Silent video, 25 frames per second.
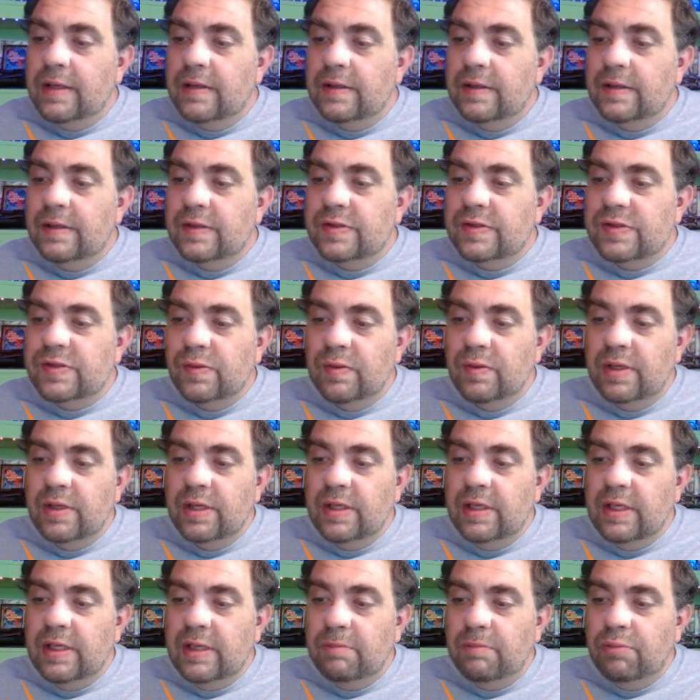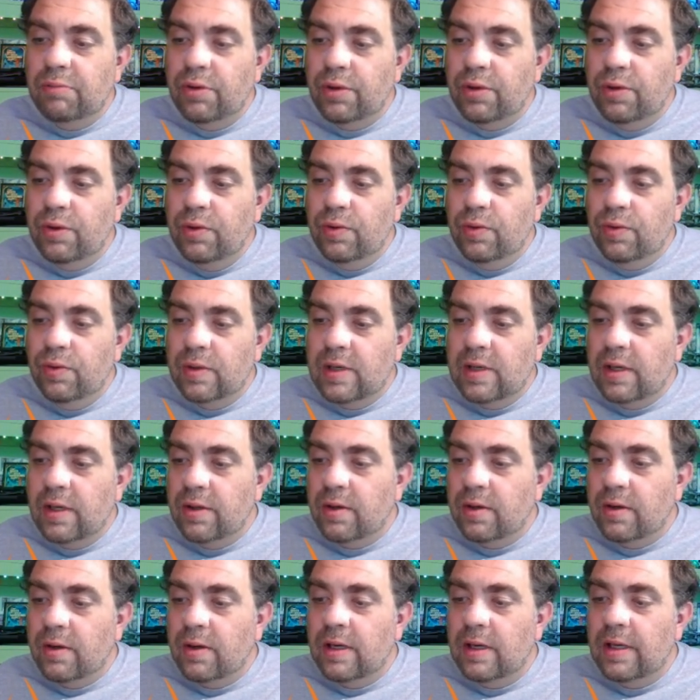Serenity Blue
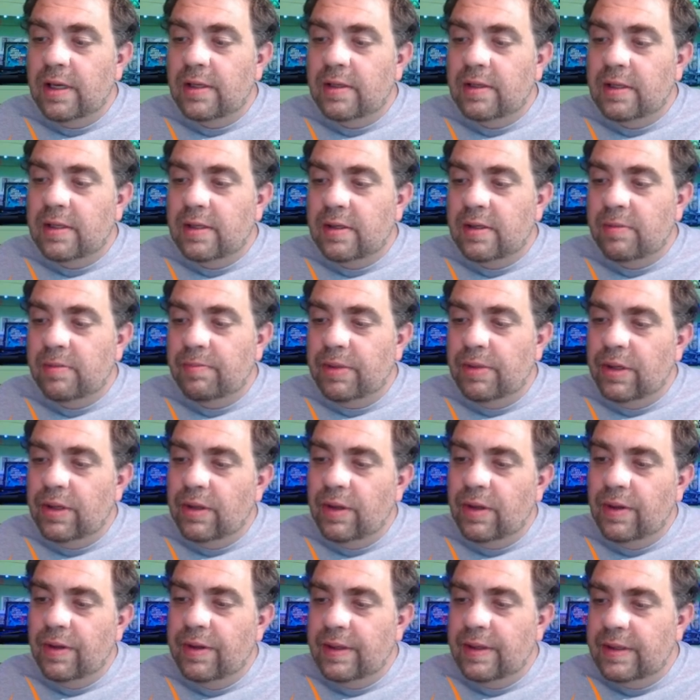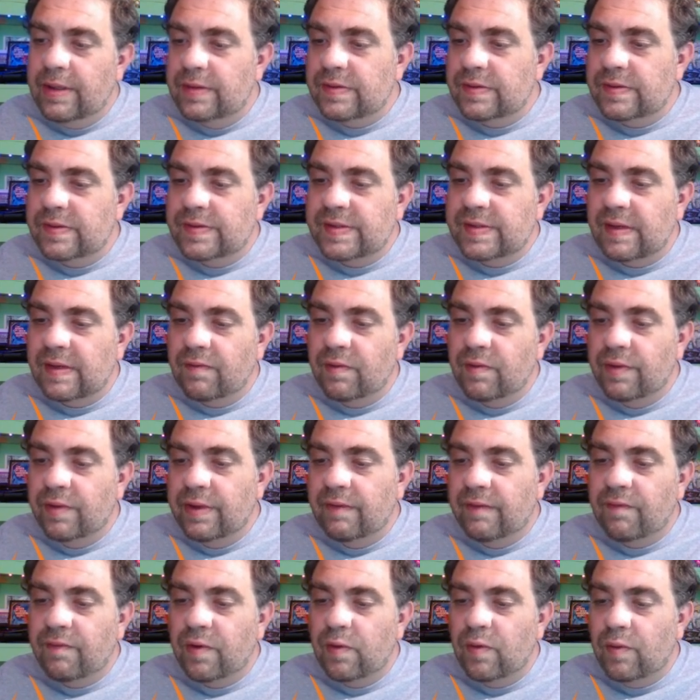color into the build in several
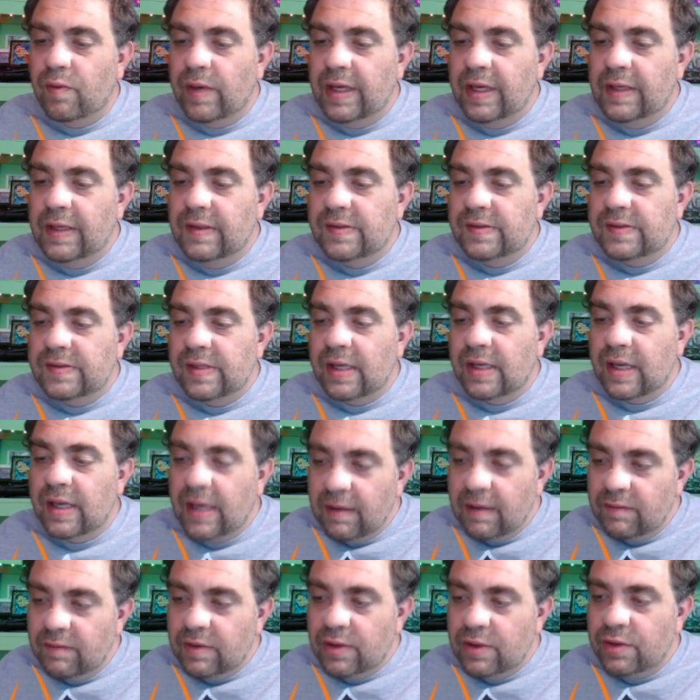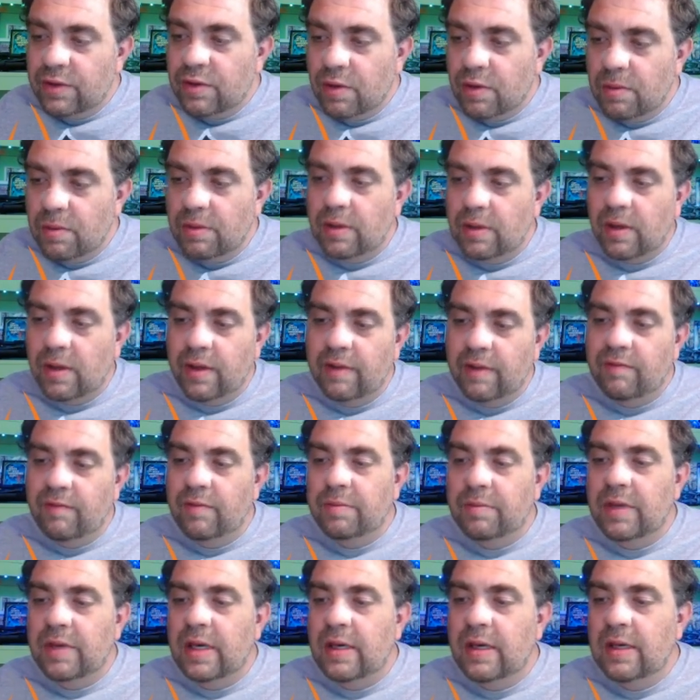different ways, and I haven't determined all of
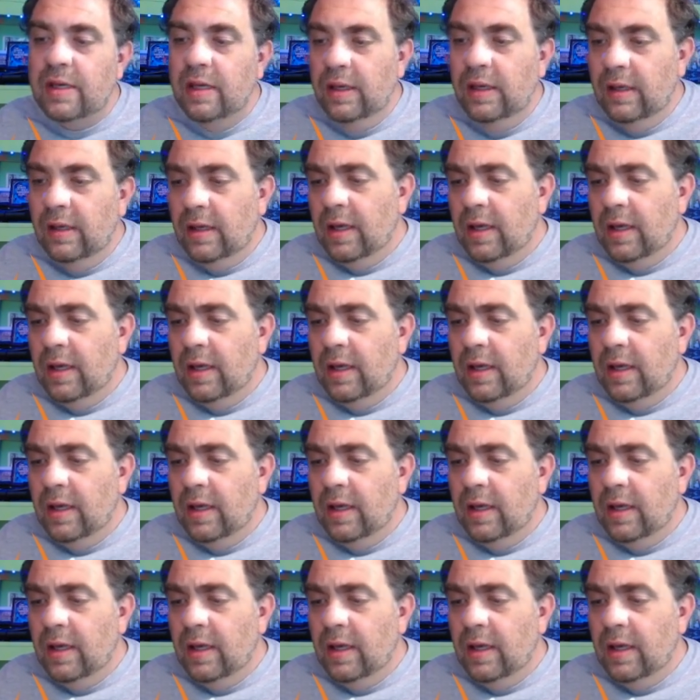them yet.